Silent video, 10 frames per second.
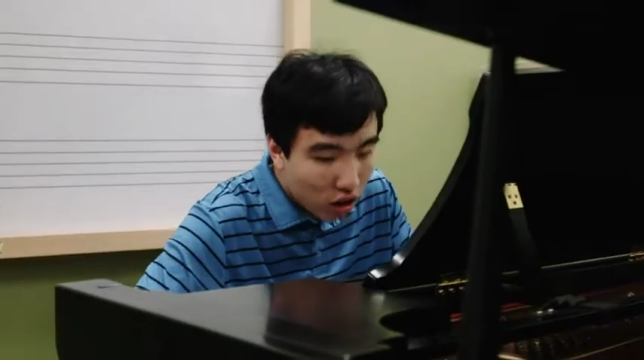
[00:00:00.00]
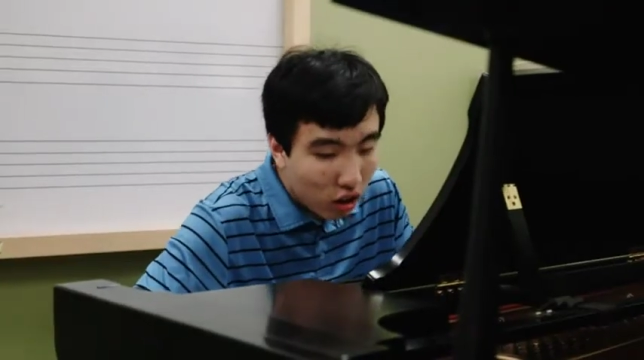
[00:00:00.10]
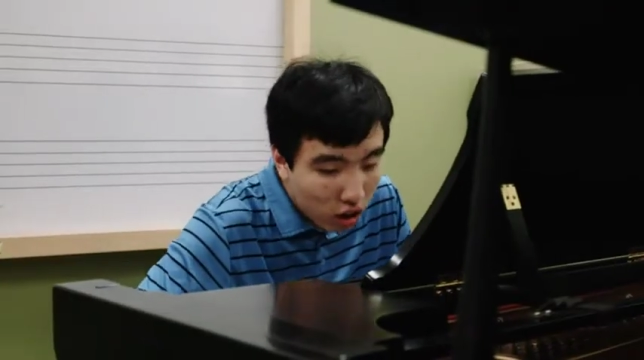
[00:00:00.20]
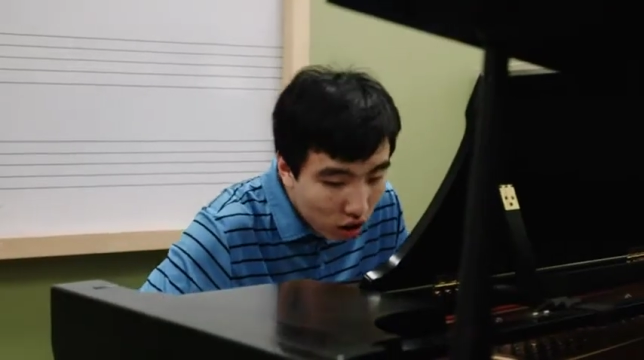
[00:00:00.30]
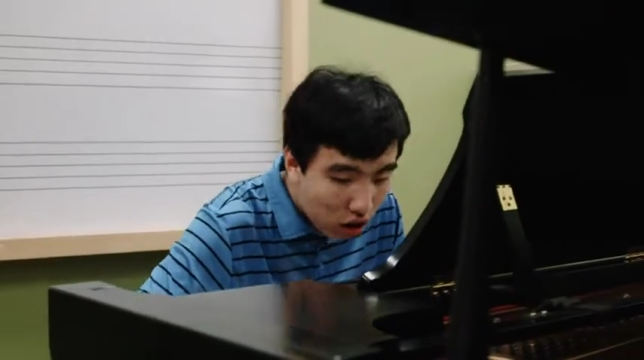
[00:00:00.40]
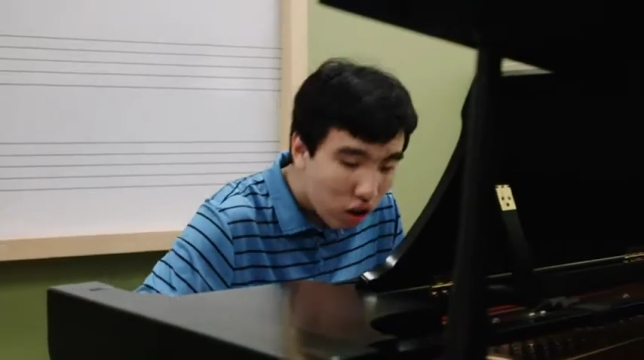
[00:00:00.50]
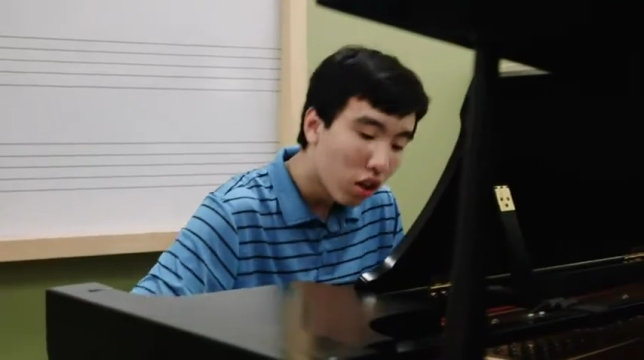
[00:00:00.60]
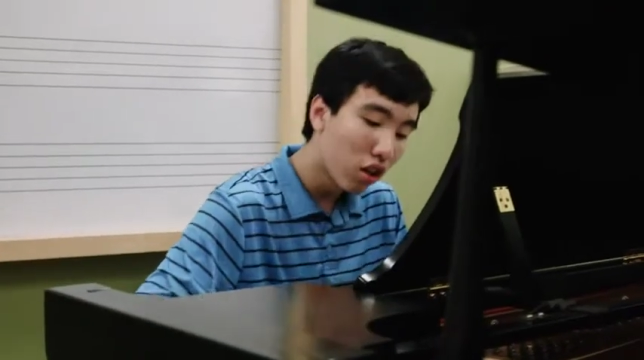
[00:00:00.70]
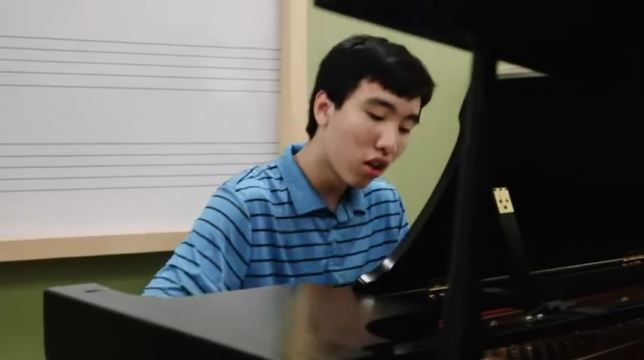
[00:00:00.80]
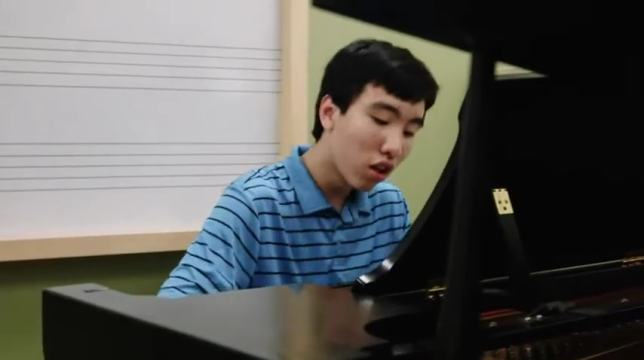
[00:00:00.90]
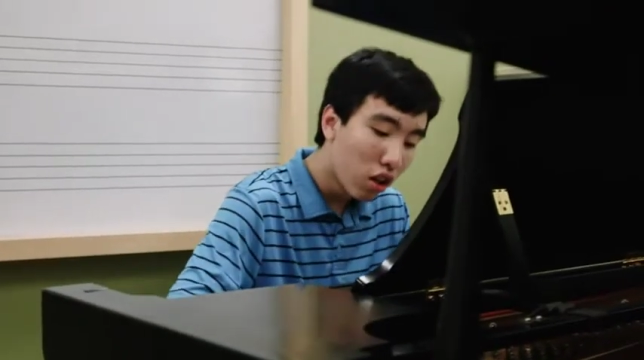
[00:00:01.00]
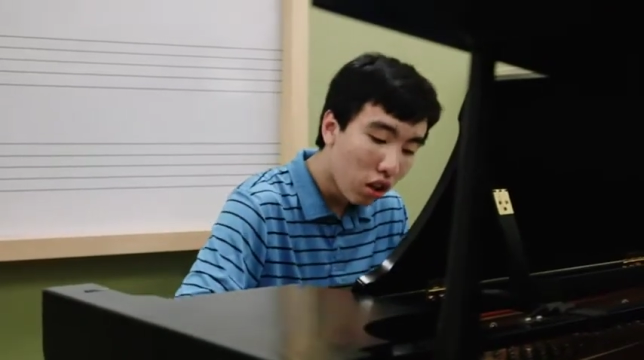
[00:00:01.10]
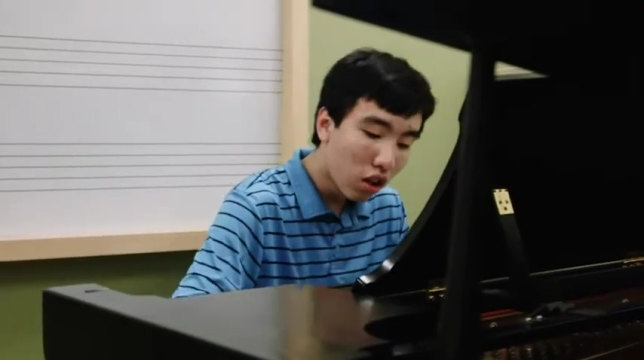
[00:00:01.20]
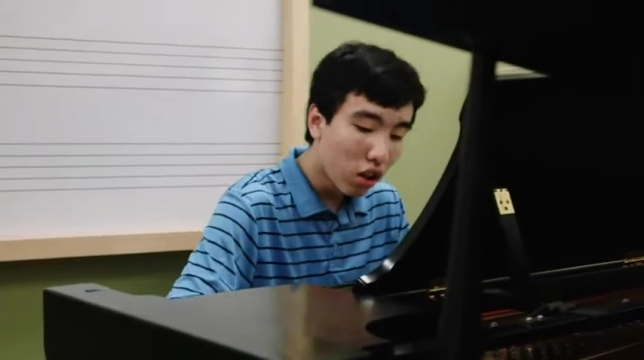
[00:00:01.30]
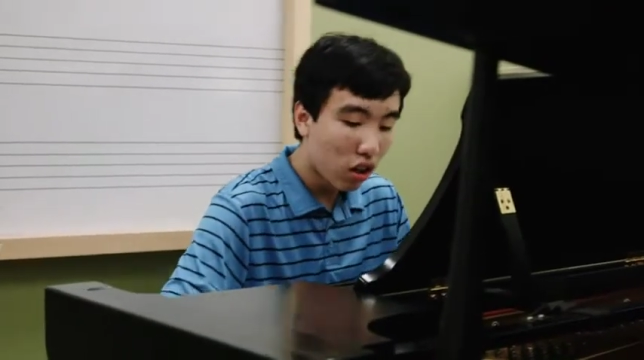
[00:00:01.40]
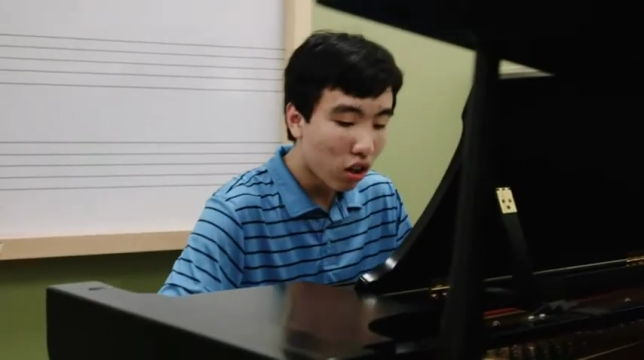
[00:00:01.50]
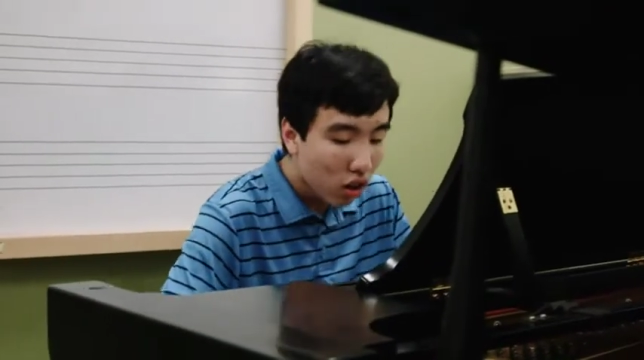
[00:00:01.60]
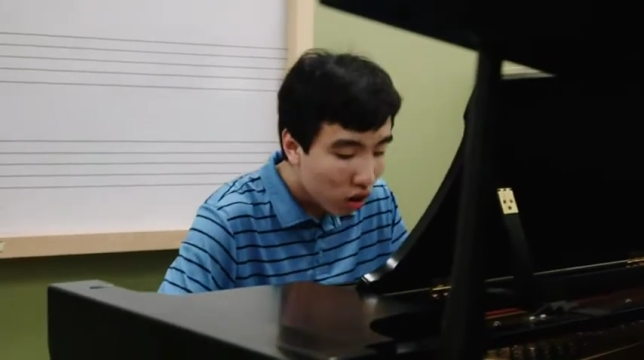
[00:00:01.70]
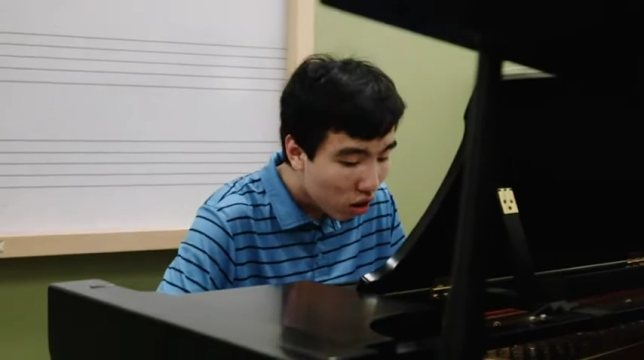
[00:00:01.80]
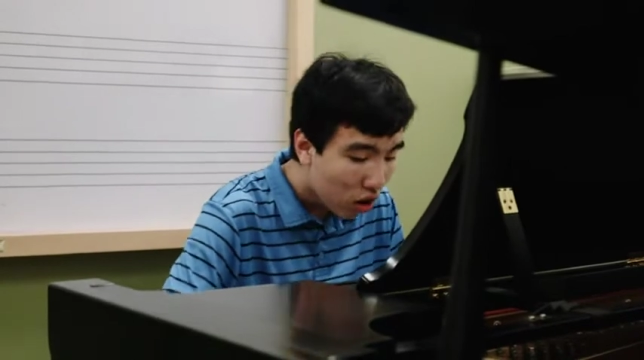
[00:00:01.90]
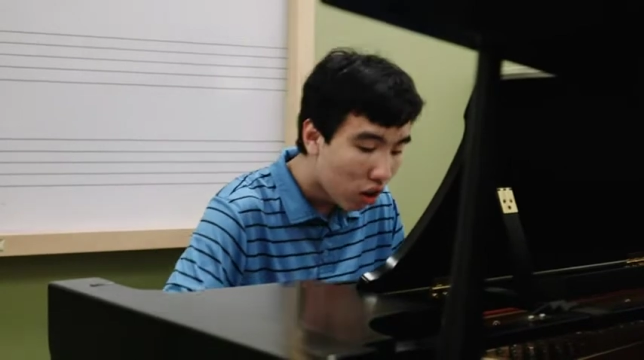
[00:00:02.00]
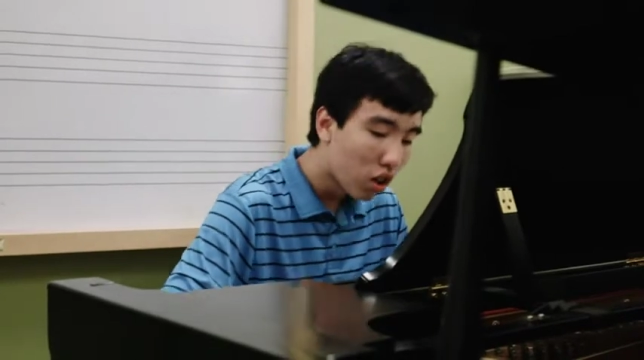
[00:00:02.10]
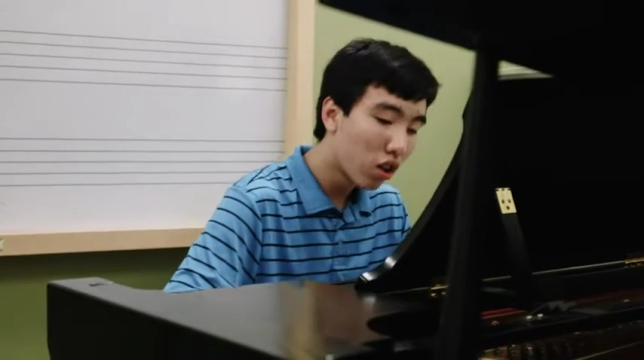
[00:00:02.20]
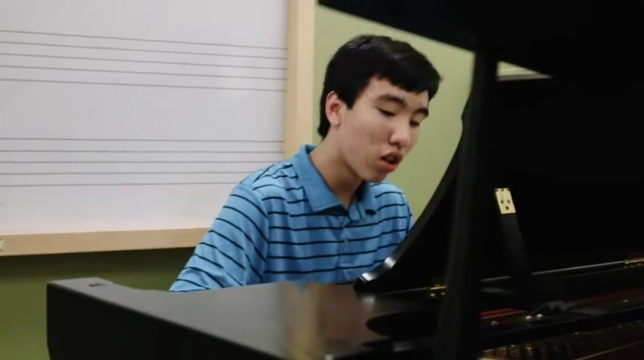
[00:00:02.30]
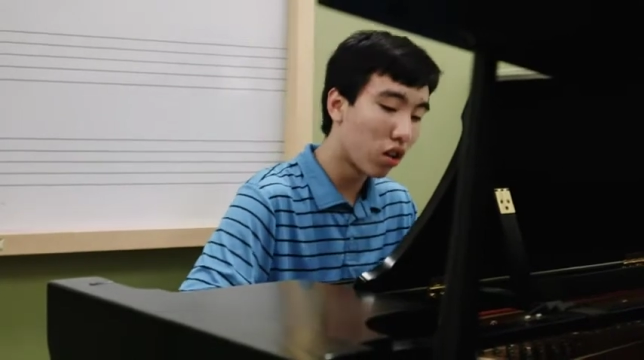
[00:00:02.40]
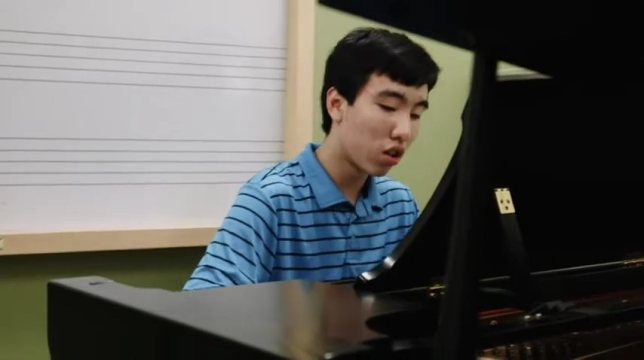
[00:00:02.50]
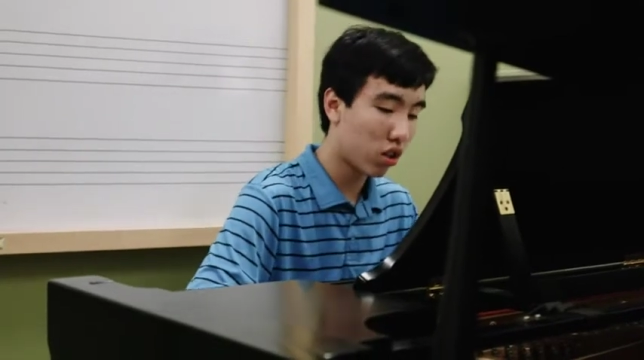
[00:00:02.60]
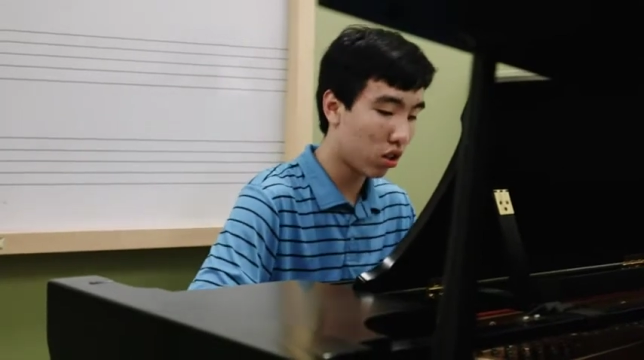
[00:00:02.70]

SOAR participant continues to play piano.